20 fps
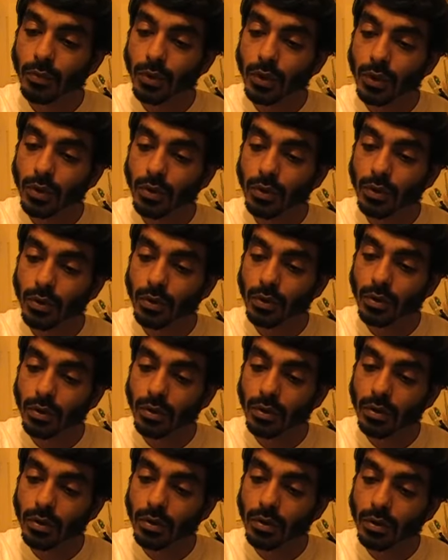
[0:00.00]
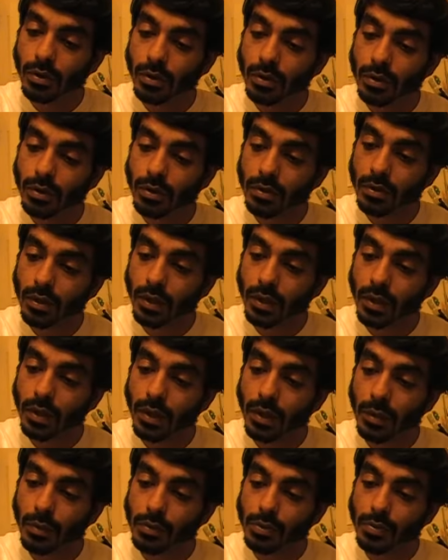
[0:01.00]
pretty good,
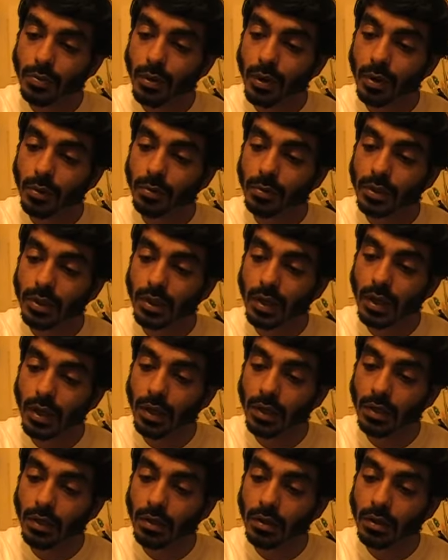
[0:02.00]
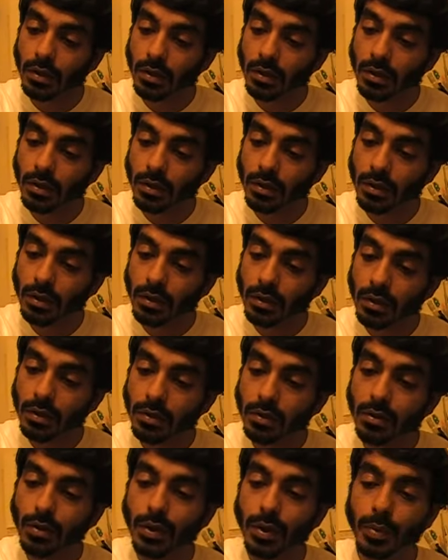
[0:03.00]
and that was probably like
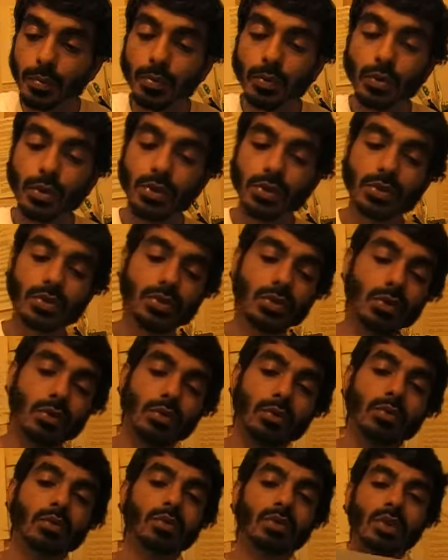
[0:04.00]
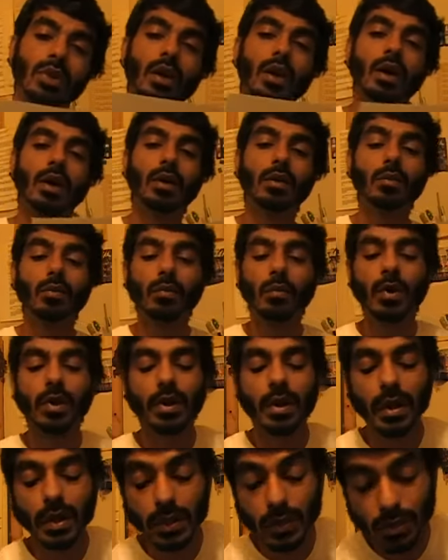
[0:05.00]
30 points. So yeah,
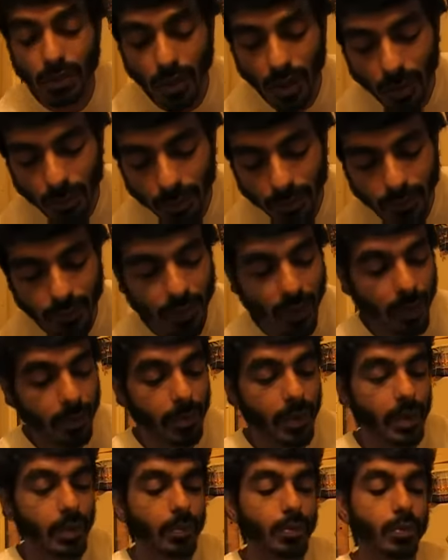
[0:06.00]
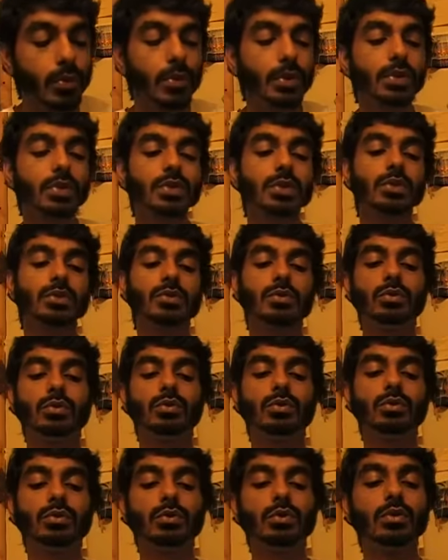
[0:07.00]
one day drop of that many points is
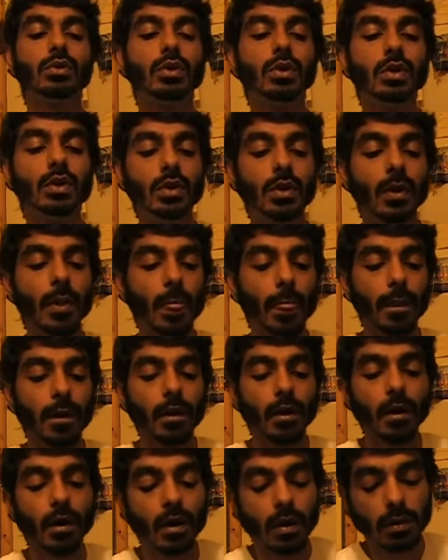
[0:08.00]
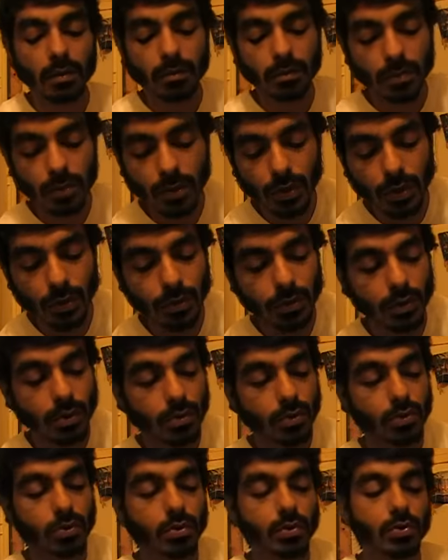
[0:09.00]
crucial. Today was
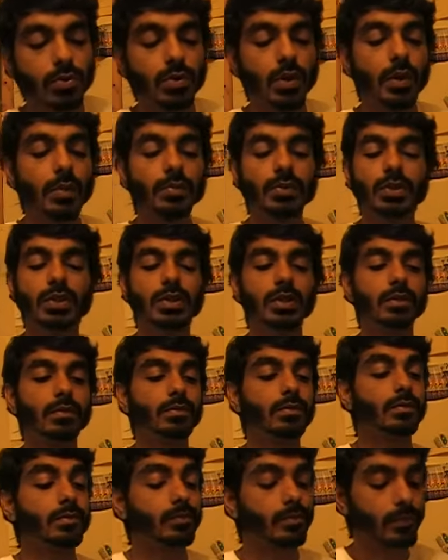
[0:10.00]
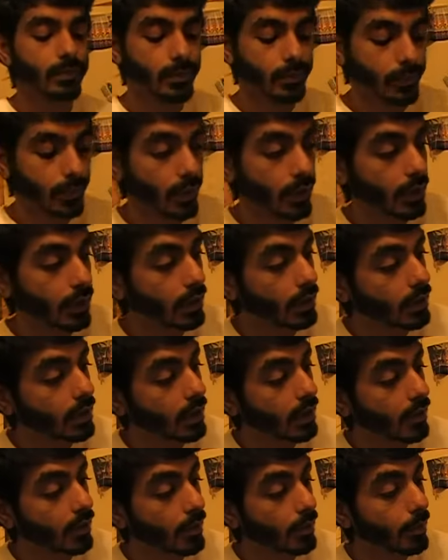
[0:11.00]
a crucial drop. Shit, it's funny,
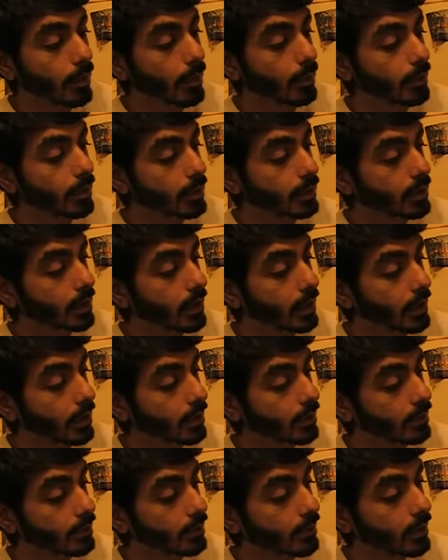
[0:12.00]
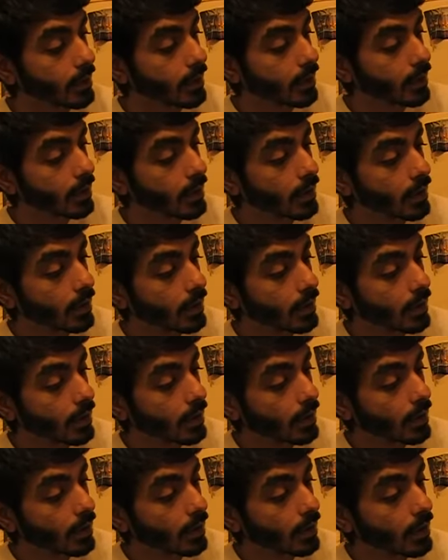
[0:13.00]
can't remember today.
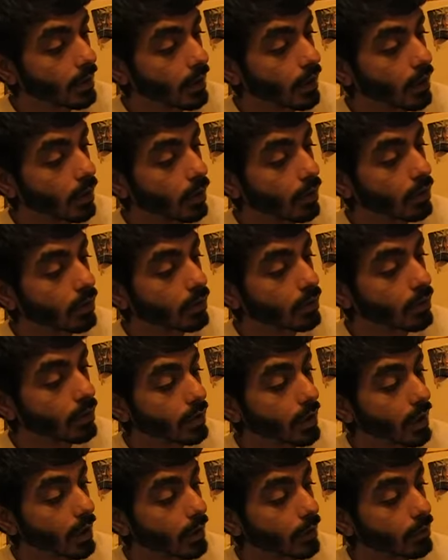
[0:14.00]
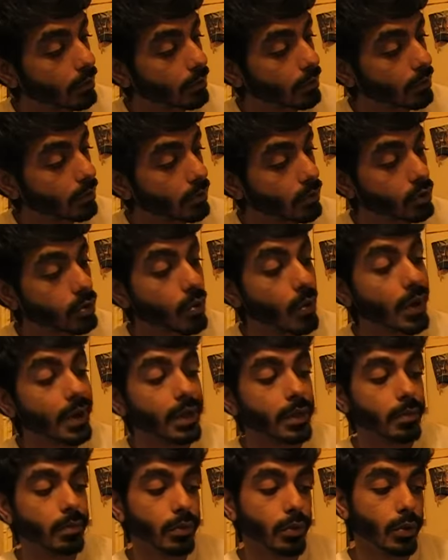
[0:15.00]
Oh, down
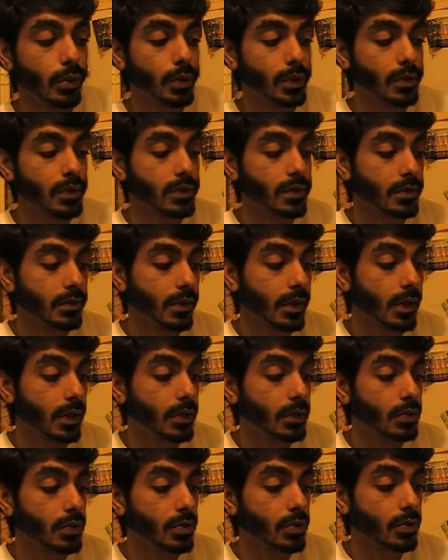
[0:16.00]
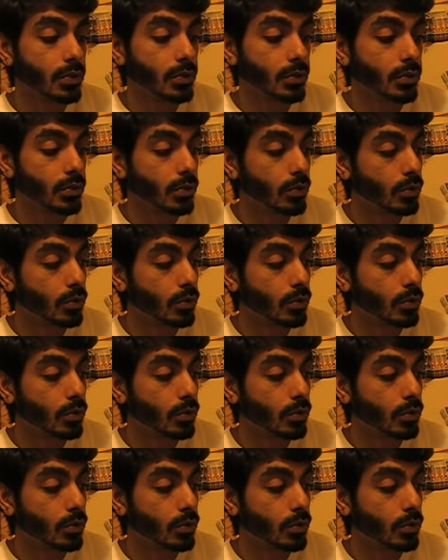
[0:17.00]
20 points at 2,